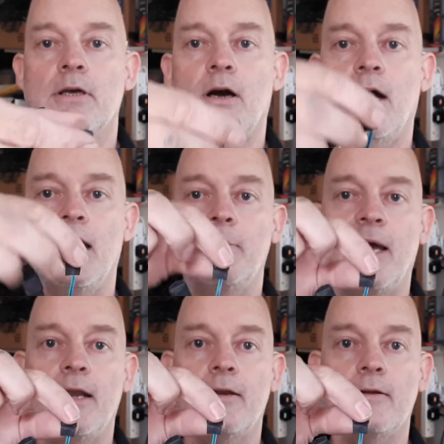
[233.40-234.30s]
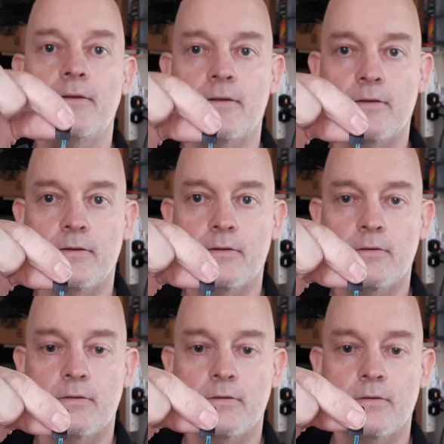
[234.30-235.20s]
Iron Man.
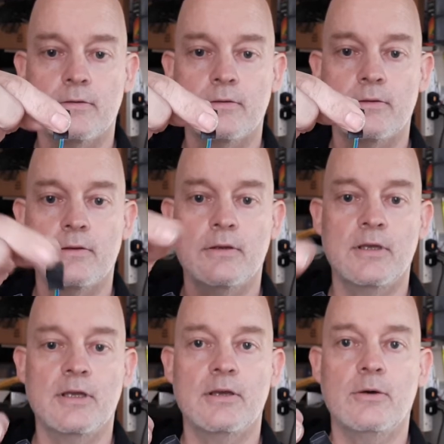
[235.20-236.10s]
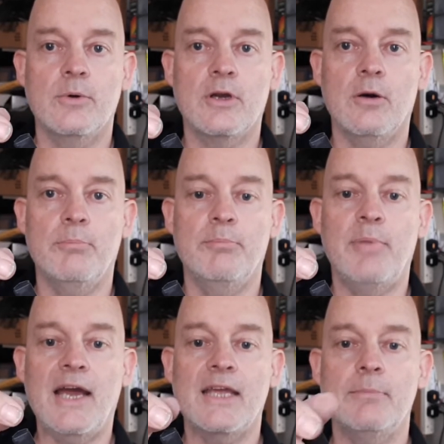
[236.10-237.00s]
We got
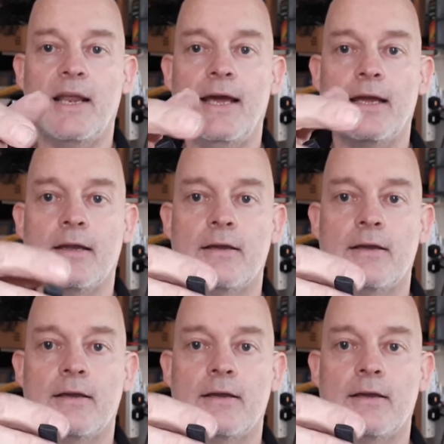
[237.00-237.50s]
Back in Black.